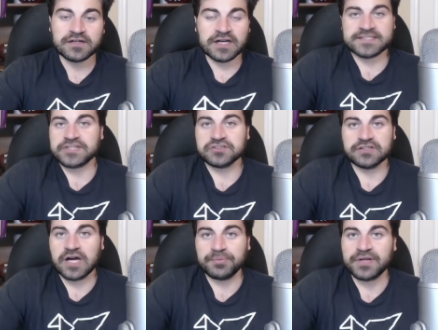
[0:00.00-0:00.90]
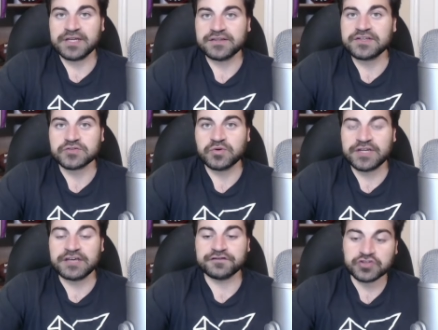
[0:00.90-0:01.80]
essentially not playing in this
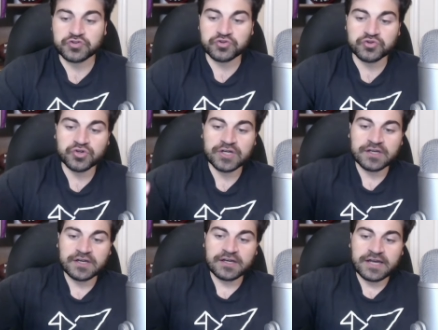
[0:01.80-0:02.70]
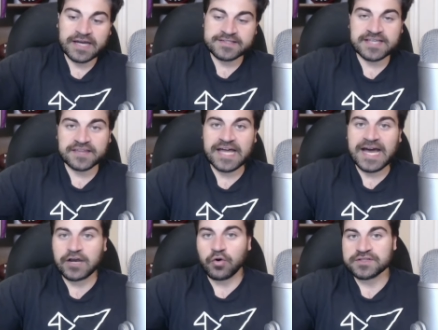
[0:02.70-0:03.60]
one. If you had said
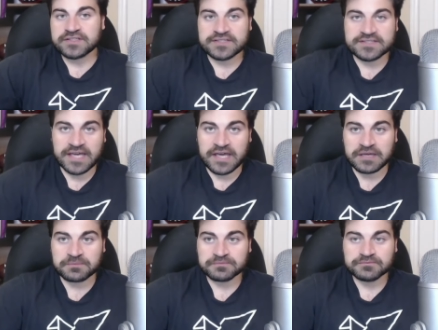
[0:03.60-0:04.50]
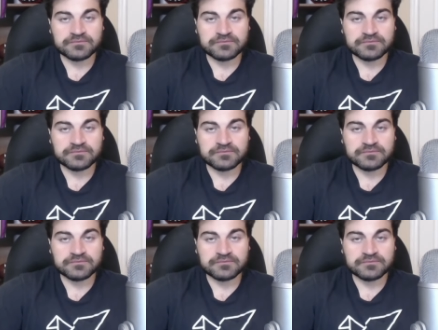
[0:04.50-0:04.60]
that going into this game,